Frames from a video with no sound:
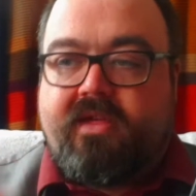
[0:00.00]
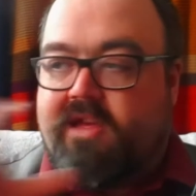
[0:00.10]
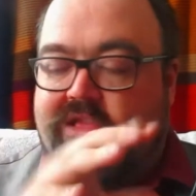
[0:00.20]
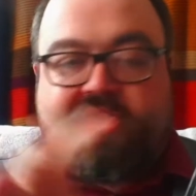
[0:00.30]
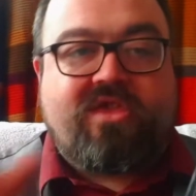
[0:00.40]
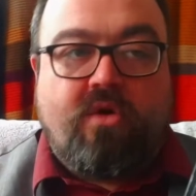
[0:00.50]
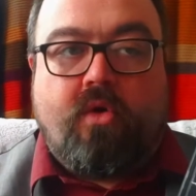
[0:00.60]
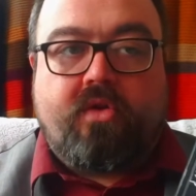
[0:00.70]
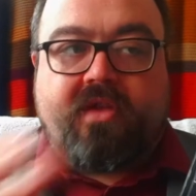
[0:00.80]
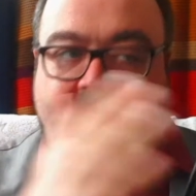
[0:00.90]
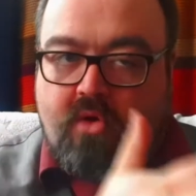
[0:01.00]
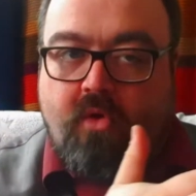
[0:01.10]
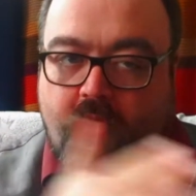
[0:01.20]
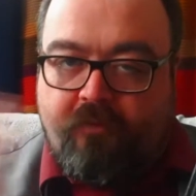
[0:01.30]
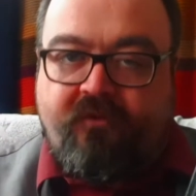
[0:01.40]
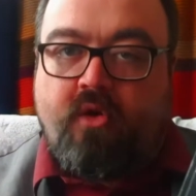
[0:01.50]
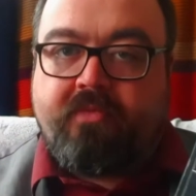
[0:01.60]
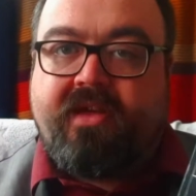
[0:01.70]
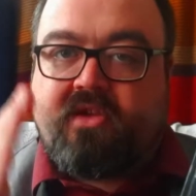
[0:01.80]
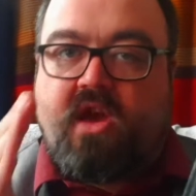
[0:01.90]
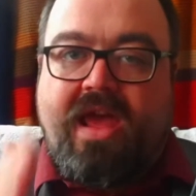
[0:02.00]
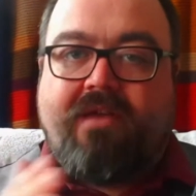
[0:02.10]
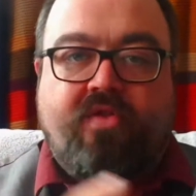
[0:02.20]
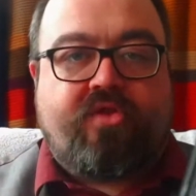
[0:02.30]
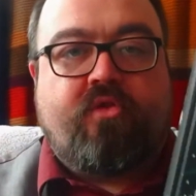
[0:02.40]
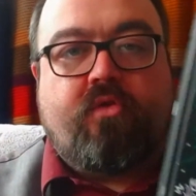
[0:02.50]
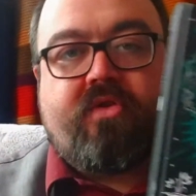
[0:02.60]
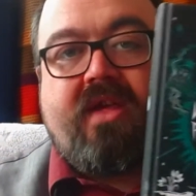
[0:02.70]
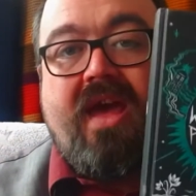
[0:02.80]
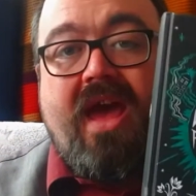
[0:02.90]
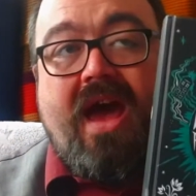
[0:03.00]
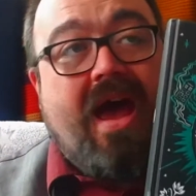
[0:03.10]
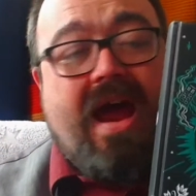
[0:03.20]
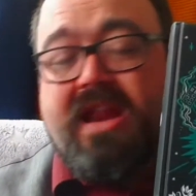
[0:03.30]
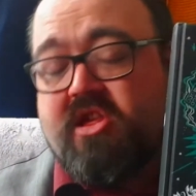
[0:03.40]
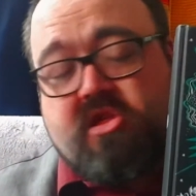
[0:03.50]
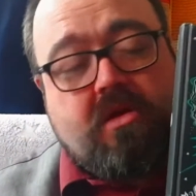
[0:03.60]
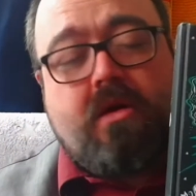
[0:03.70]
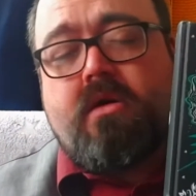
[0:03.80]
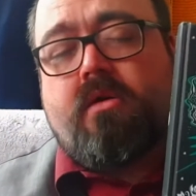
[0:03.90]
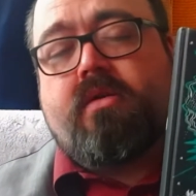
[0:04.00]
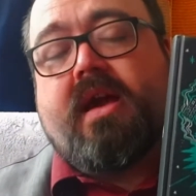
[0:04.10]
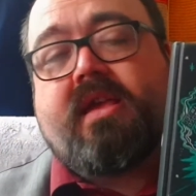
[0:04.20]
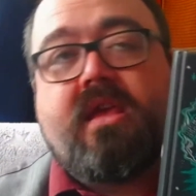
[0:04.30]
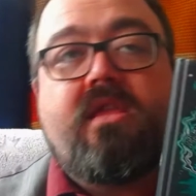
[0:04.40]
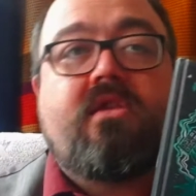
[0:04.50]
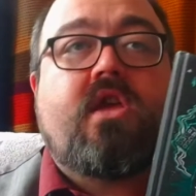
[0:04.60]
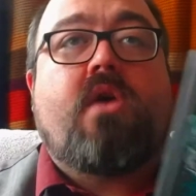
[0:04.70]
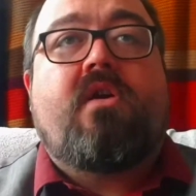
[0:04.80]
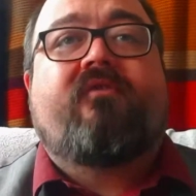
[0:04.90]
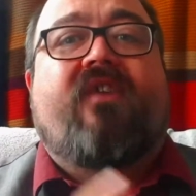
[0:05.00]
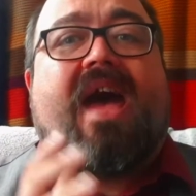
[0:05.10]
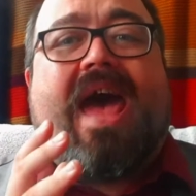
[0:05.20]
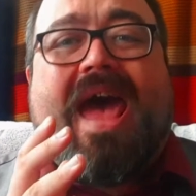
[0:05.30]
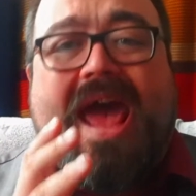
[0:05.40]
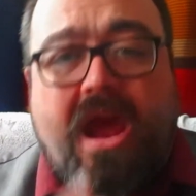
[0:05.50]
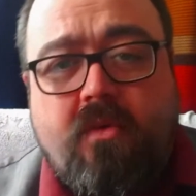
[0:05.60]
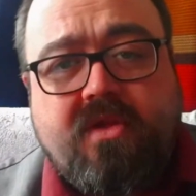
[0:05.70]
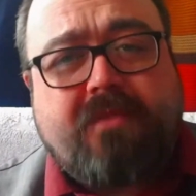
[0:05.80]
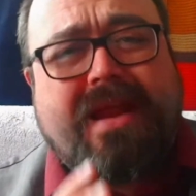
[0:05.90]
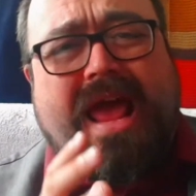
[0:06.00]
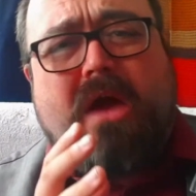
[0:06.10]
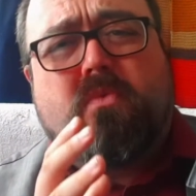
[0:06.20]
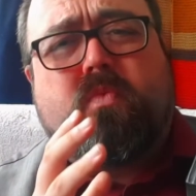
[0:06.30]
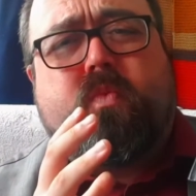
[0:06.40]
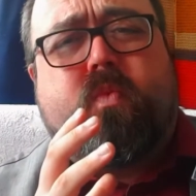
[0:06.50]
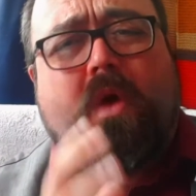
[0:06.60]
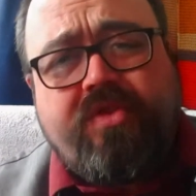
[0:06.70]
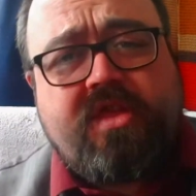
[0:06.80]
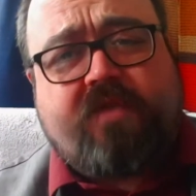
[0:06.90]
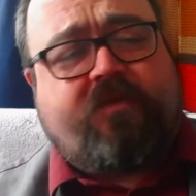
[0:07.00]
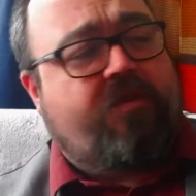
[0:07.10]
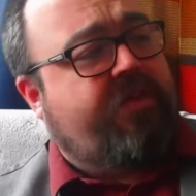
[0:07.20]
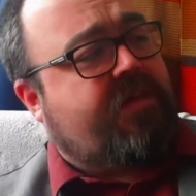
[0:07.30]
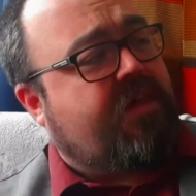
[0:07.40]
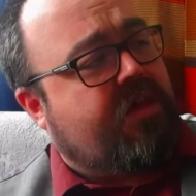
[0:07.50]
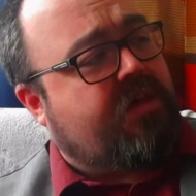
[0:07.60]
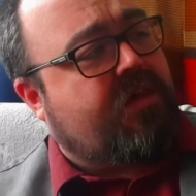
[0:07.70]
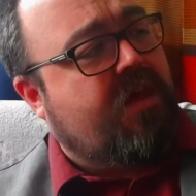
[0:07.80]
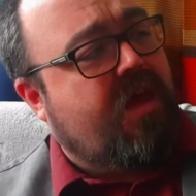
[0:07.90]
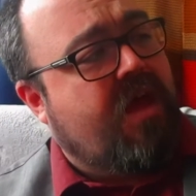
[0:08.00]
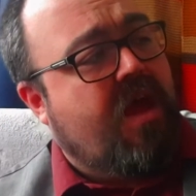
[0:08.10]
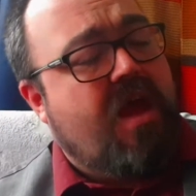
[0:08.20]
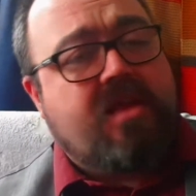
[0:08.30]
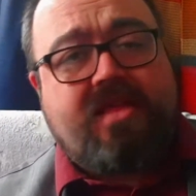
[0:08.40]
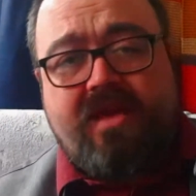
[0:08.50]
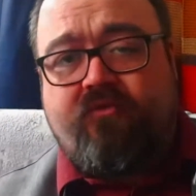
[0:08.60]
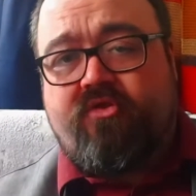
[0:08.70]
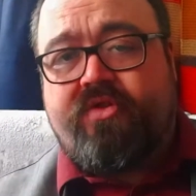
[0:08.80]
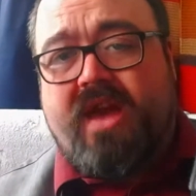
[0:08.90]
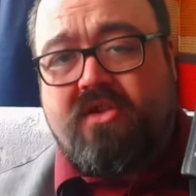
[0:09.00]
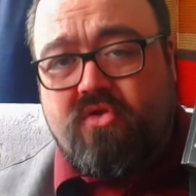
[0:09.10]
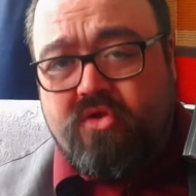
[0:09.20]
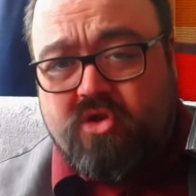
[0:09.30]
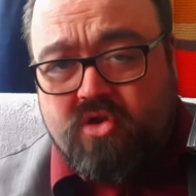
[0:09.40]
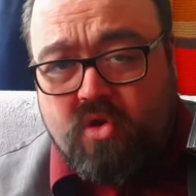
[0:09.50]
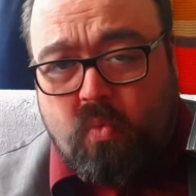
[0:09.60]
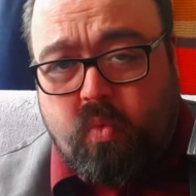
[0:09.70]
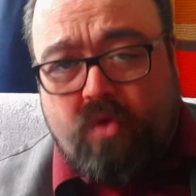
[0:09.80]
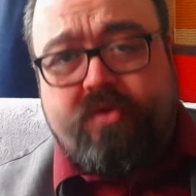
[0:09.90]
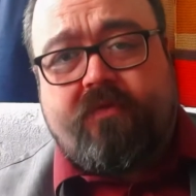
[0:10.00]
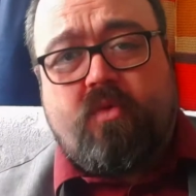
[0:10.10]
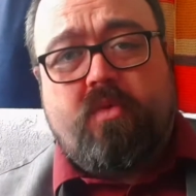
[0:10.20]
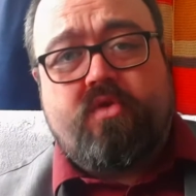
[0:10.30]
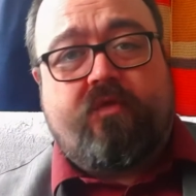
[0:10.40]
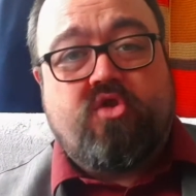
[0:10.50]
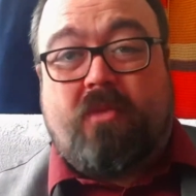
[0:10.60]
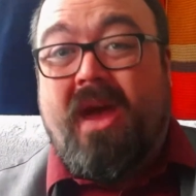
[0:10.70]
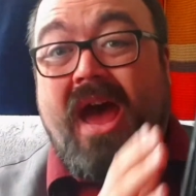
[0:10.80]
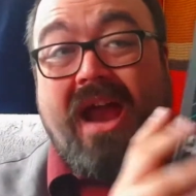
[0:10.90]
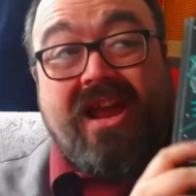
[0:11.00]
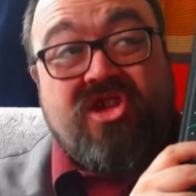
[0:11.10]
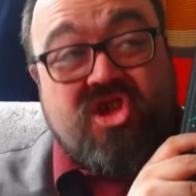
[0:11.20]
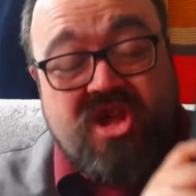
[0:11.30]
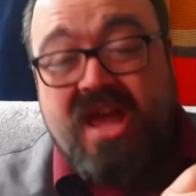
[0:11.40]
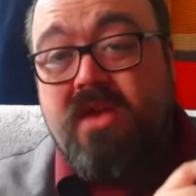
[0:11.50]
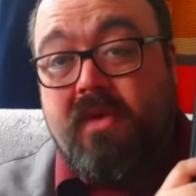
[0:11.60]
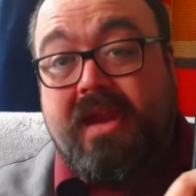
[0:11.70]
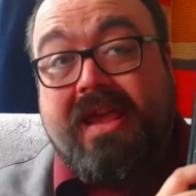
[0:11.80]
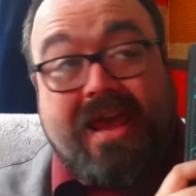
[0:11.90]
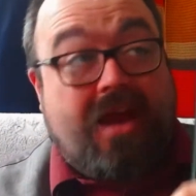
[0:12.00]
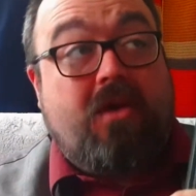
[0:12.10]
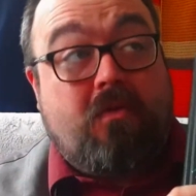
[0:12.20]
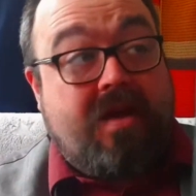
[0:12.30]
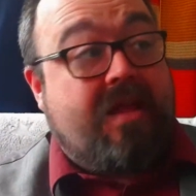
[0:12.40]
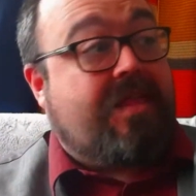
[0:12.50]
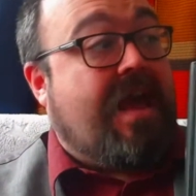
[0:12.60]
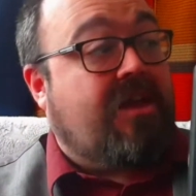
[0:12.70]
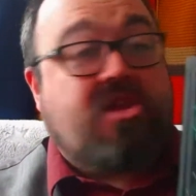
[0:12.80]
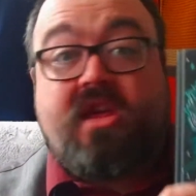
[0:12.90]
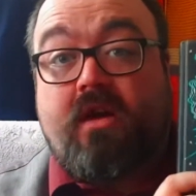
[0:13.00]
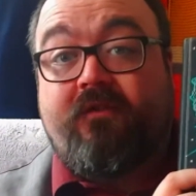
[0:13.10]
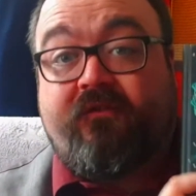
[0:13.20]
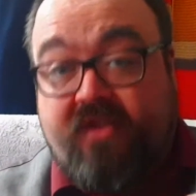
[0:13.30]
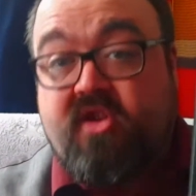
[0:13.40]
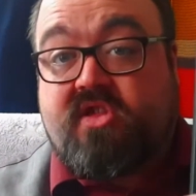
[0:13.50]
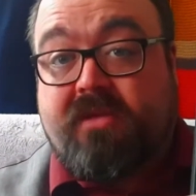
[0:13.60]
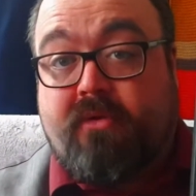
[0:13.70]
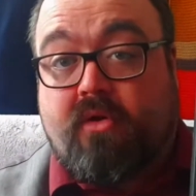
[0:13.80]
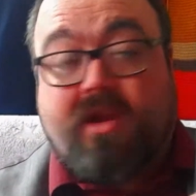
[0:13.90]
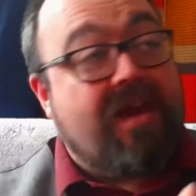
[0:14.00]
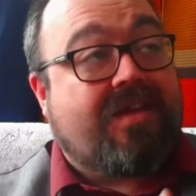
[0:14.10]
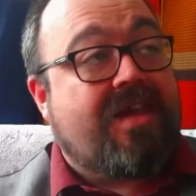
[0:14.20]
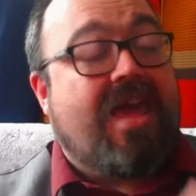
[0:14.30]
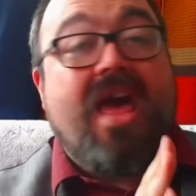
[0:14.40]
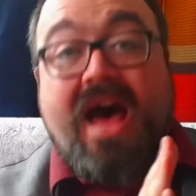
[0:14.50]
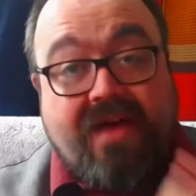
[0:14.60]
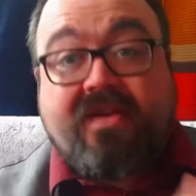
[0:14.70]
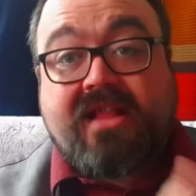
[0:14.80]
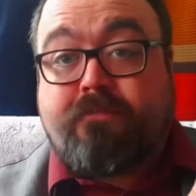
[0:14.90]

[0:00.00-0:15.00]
thoughts, and it all forms these coherent thoughts, and it's I can go on for hours about how wonderful this is. Dave Rudden has done such a wonderful, wonderful job, and I genuinely cannot wait to actually go and finish the book. Like I say, I've had this